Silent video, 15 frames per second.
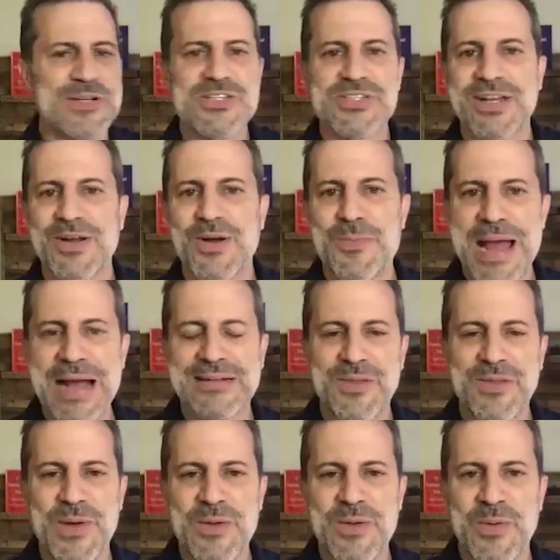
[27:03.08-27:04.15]
going to go back to
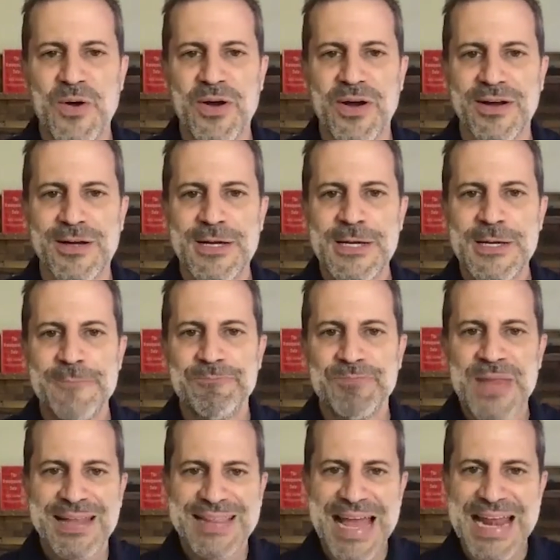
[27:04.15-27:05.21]
the way we were.
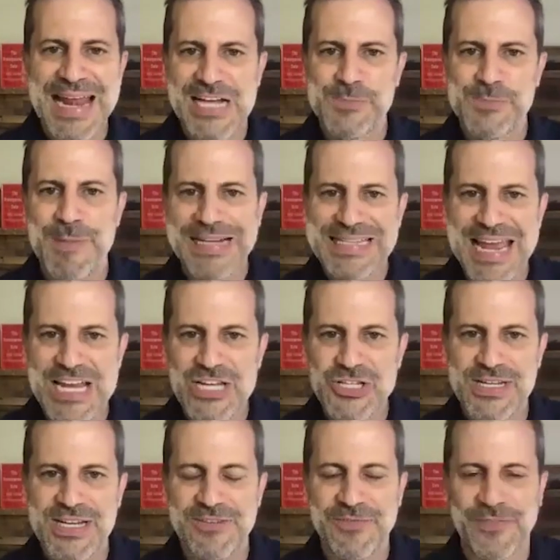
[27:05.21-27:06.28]
That
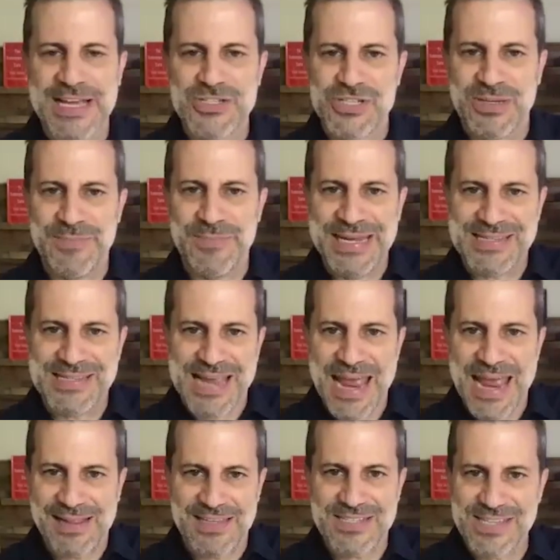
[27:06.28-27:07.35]
expectation inflation means,
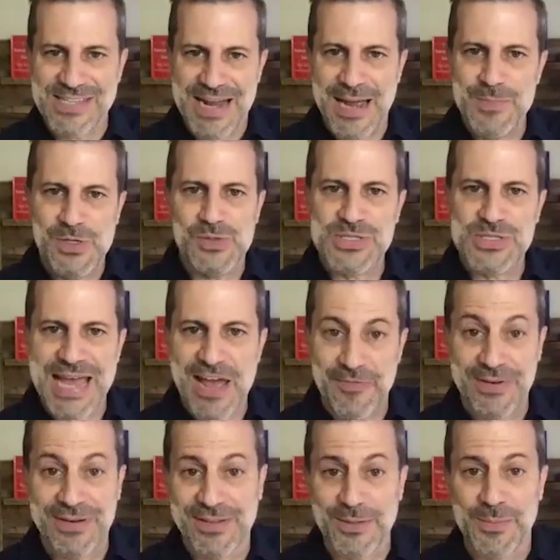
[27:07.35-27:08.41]
hey, listen, I'm used to
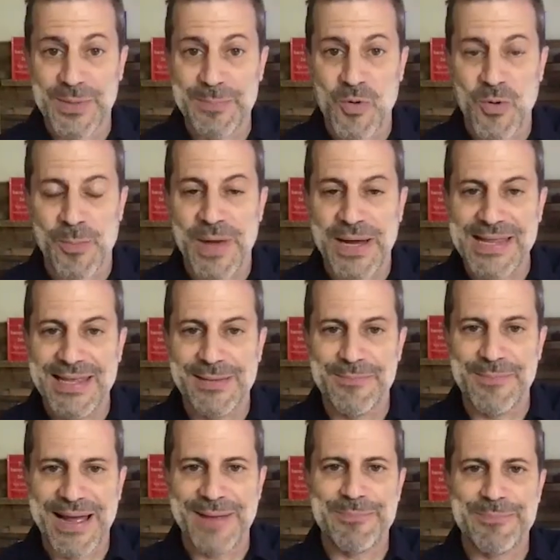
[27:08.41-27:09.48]
having a little bit more money in
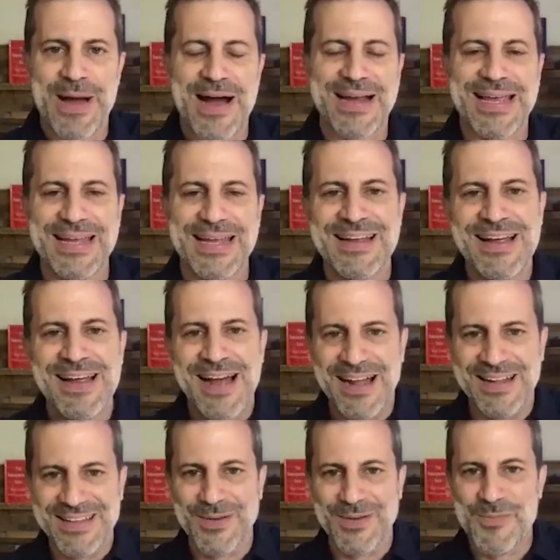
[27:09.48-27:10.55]
my pocket a
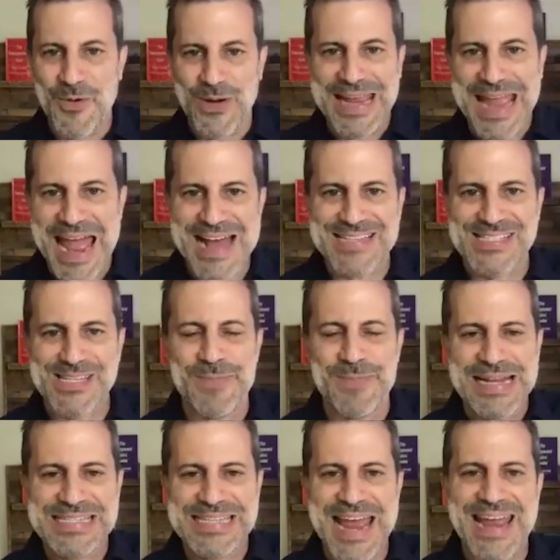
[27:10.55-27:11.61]
little more gas in
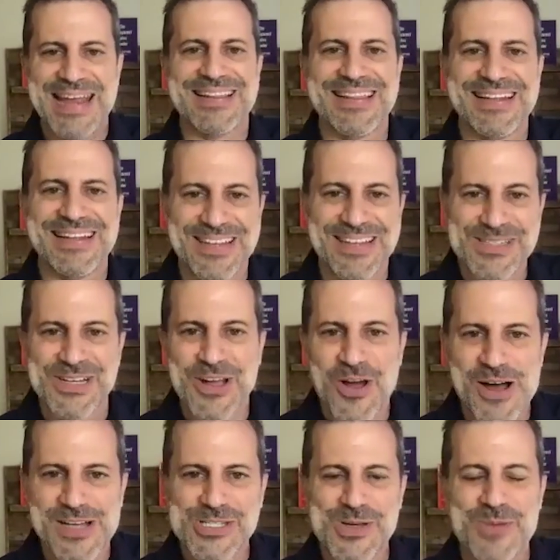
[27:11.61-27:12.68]
my tank that doesn't
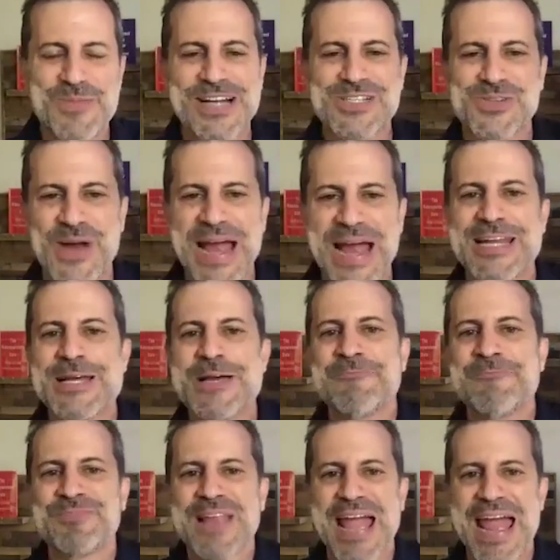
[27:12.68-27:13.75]
cost so much, right?
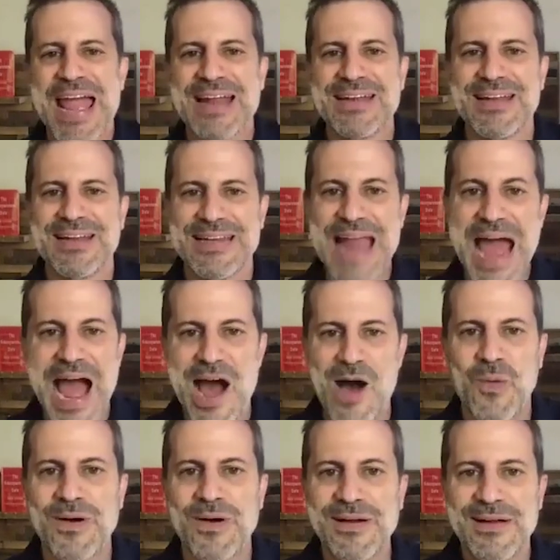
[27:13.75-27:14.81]
And
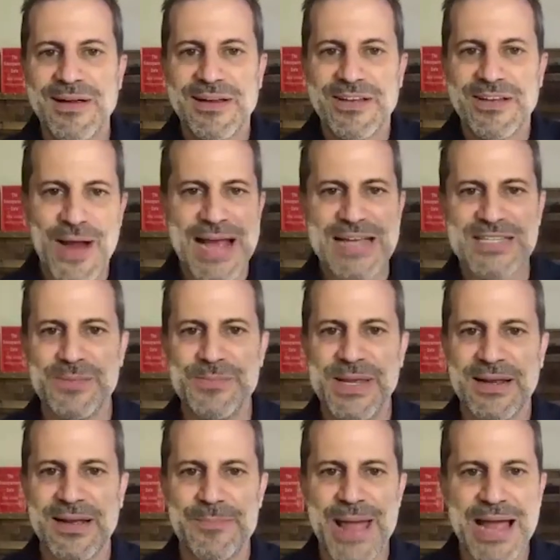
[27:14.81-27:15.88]
now you're asking me to
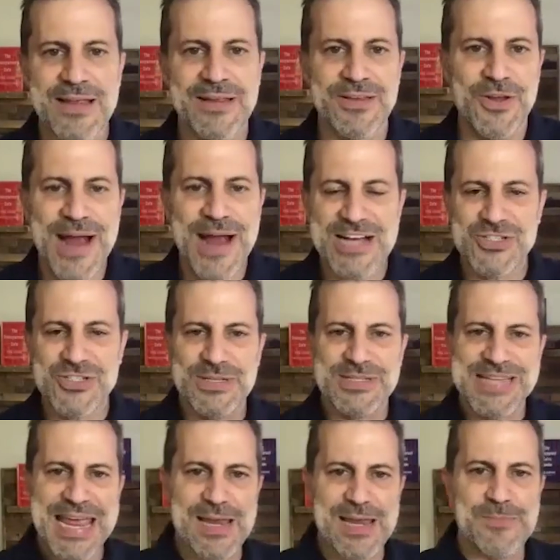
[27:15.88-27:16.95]
come back. You're actually
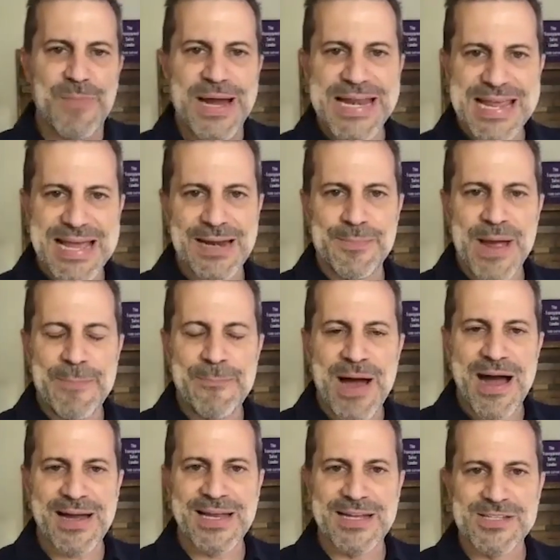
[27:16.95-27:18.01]
taking money out of my
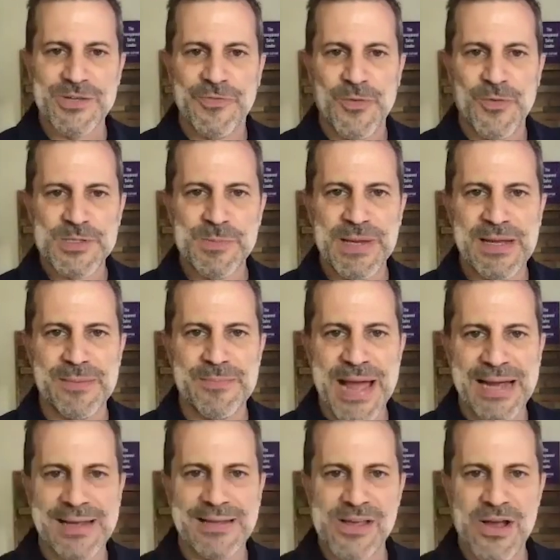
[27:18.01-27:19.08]
pocket to force me come
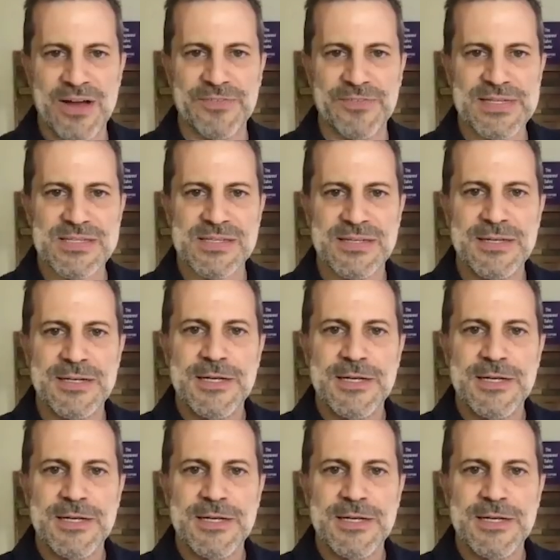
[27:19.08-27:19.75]
back in the office.